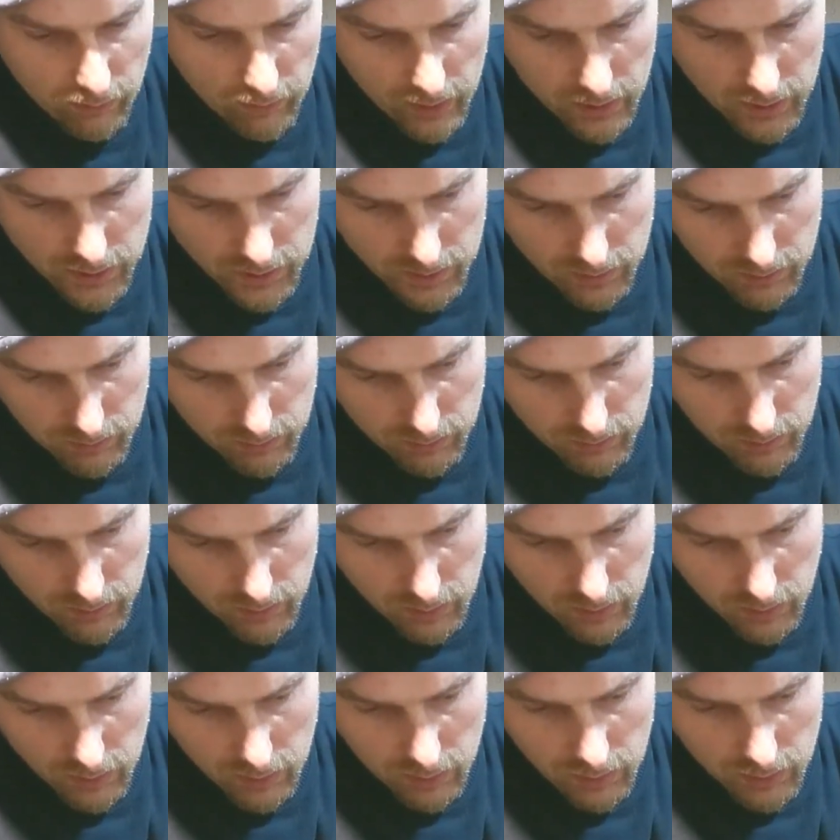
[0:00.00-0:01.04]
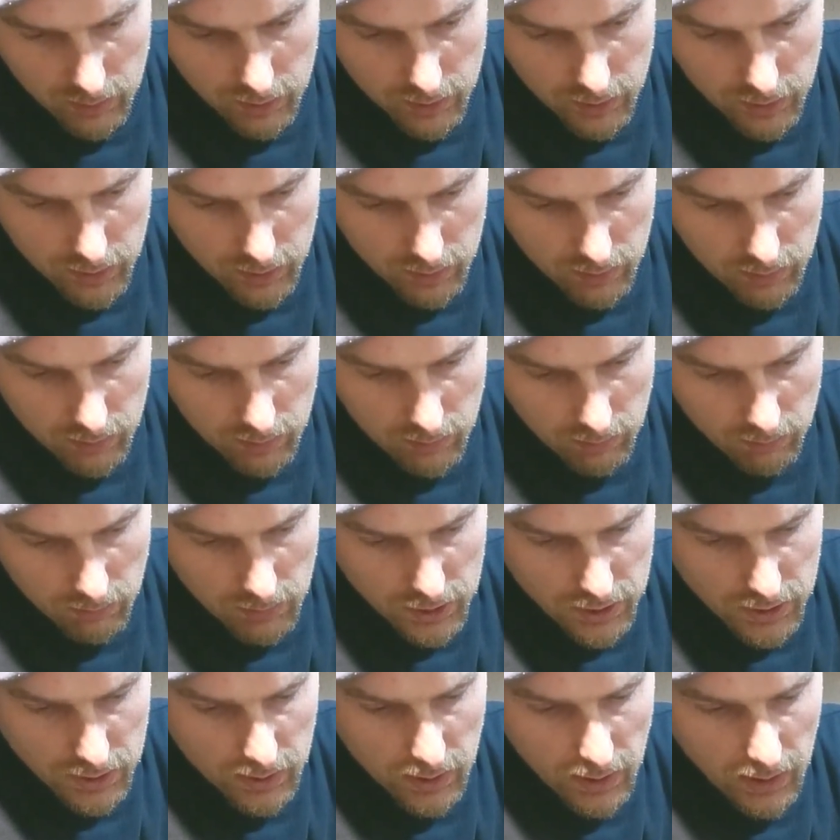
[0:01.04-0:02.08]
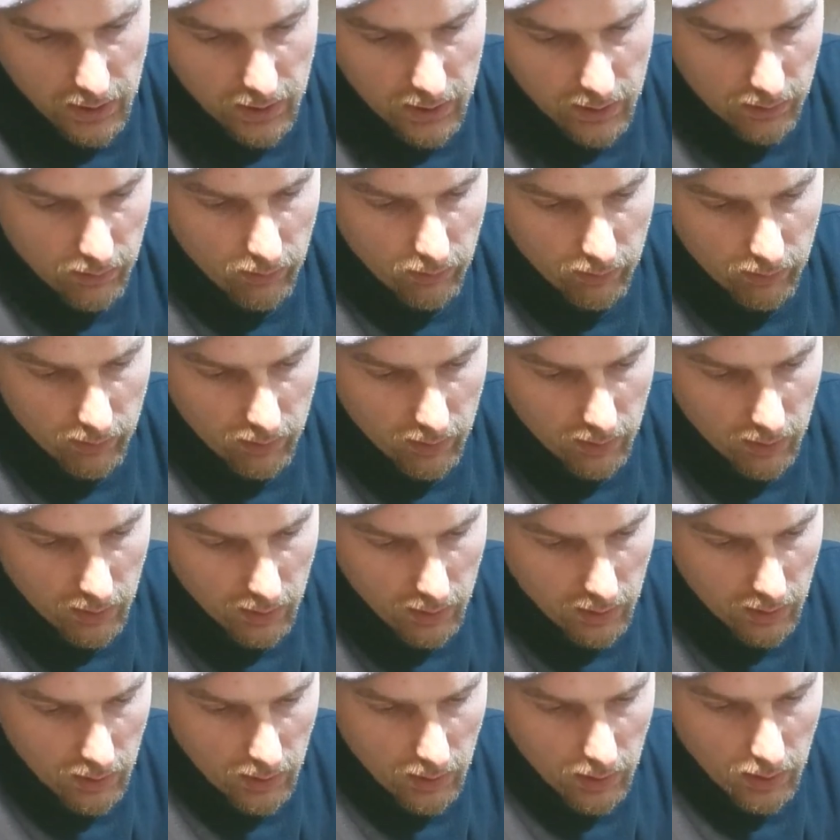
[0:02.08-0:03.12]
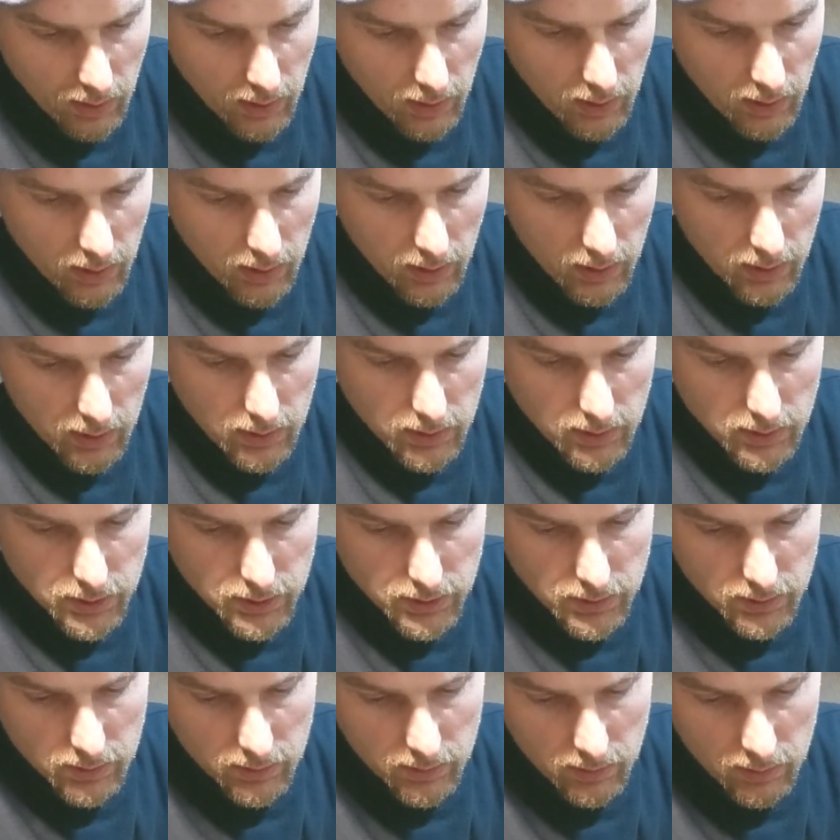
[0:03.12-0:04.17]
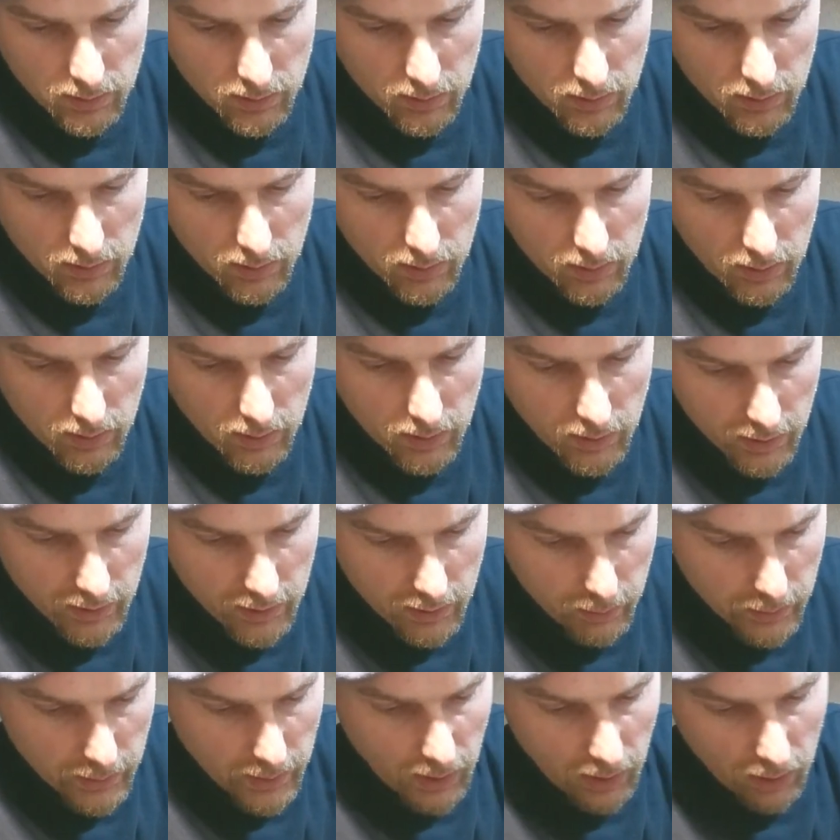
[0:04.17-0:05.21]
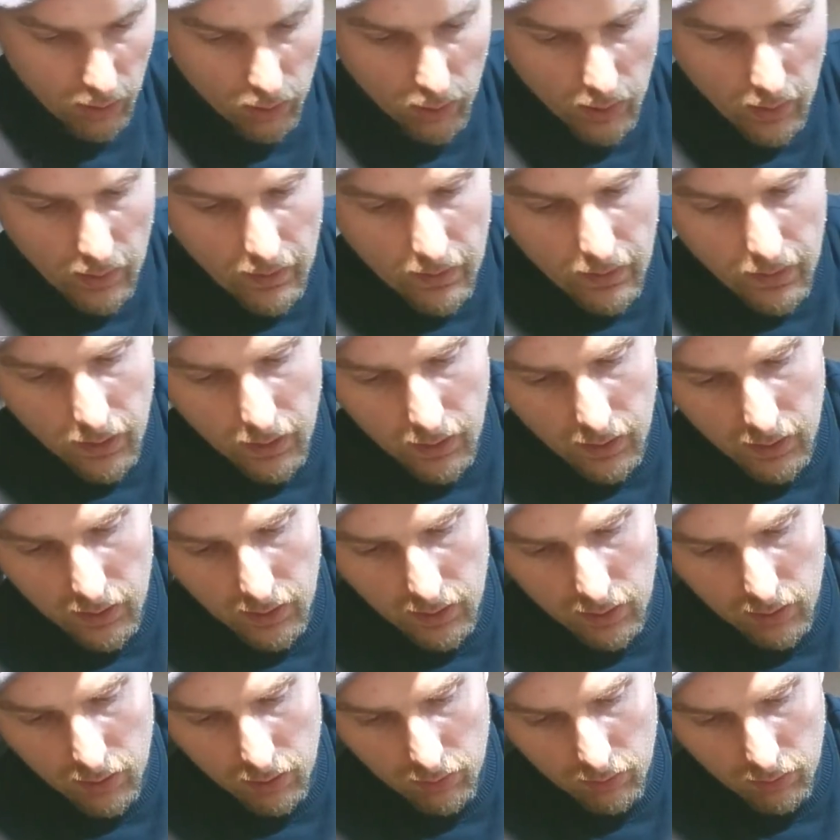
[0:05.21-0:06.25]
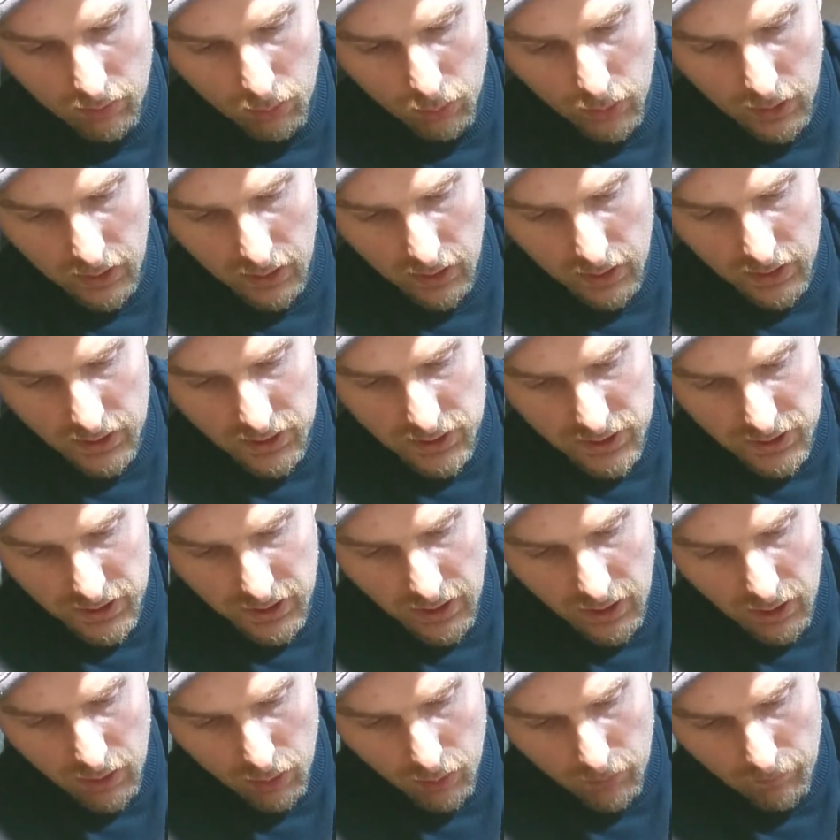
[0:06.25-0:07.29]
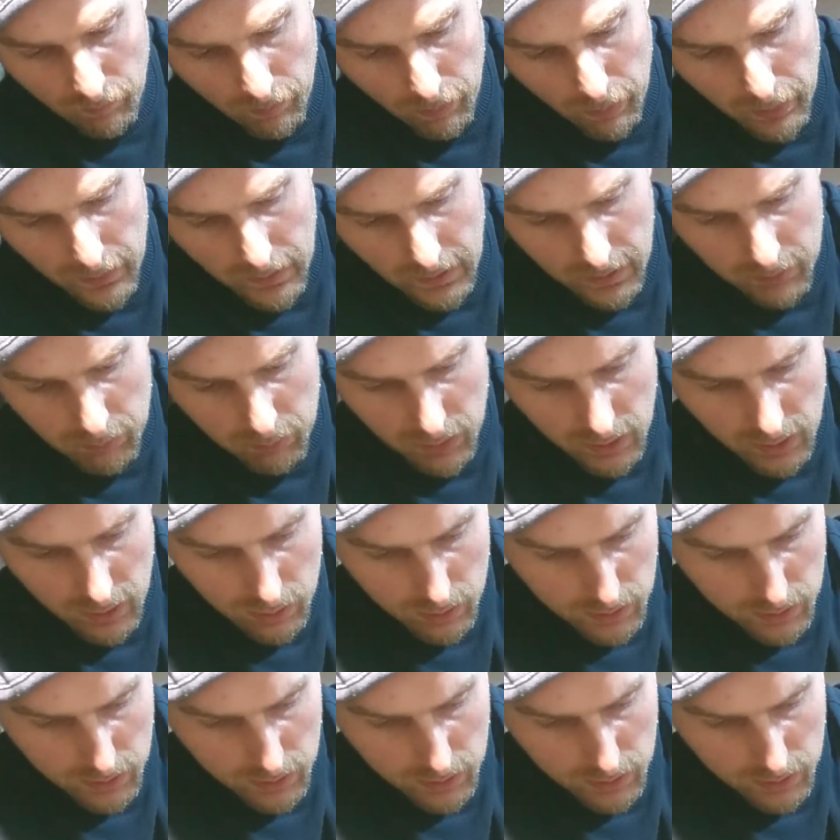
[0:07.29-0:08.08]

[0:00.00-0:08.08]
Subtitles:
set of new machine heads, and here we go. Well, and now I'm